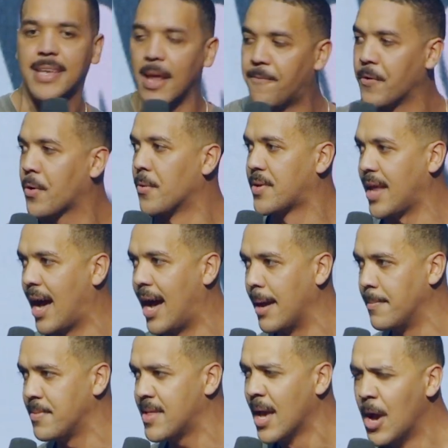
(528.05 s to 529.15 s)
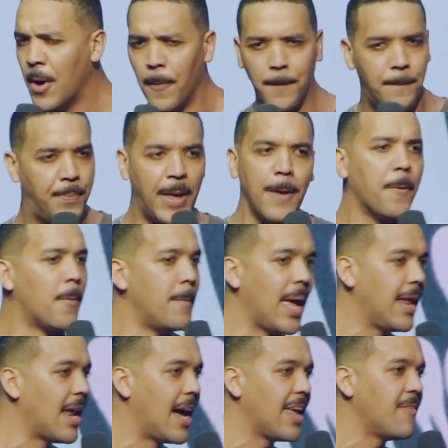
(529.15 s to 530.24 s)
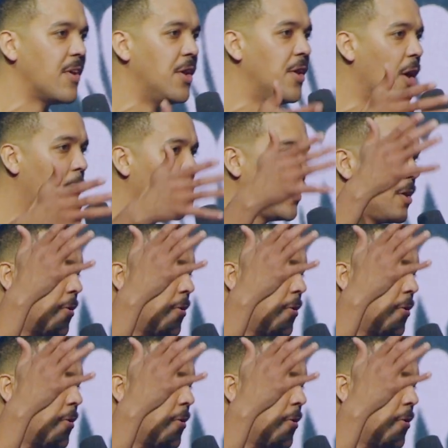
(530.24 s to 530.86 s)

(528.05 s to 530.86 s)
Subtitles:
difficult times. People may not even know what